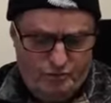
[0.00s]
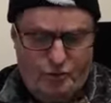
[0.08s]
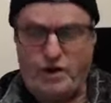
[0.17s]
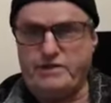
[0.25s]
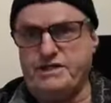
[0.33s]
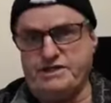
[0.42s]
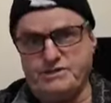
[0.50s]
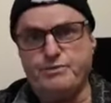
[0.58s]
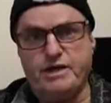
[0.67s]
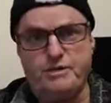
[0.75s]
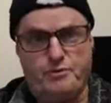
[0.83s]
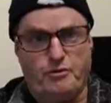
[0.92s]
by these
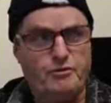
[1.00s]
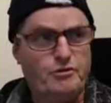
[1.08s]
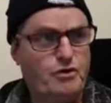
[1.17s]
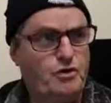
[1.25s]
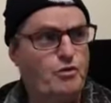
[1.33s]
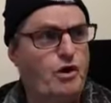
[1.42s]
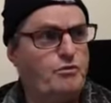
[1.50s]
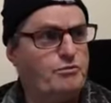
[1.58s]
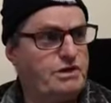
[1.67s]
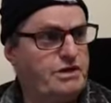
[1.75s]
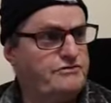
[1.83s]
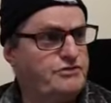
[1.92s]
people who won't
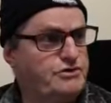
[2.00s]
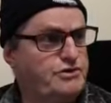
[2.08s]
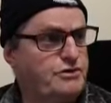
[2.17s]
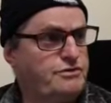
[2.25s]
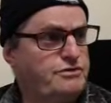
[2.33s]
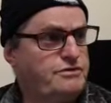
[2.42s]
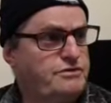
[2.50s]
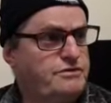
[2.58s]
believe the truth,